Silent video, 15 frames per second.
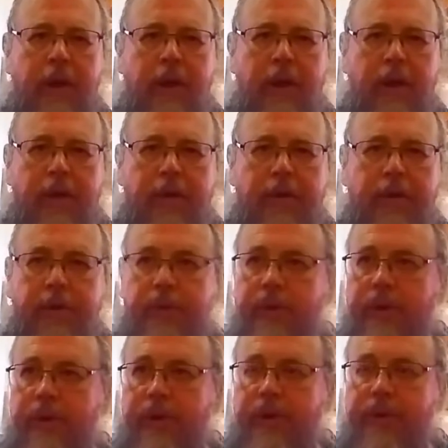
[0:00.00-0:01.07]
uh, to
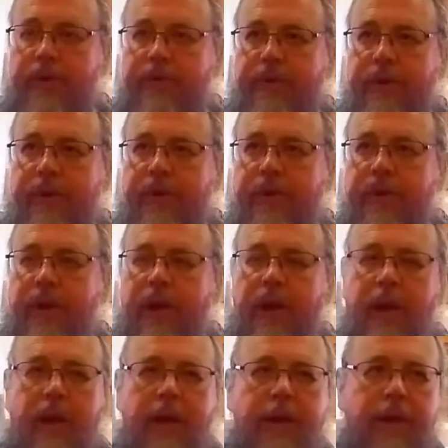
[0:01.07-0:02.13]
religious affairs.
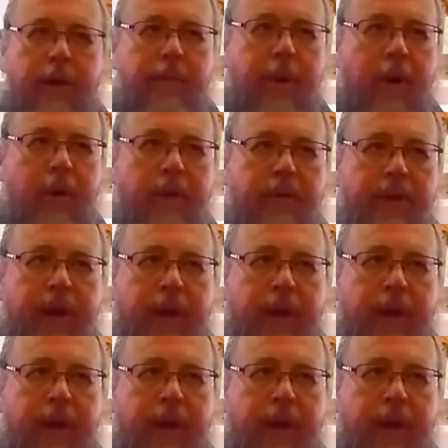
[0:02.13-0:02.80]
Now, part of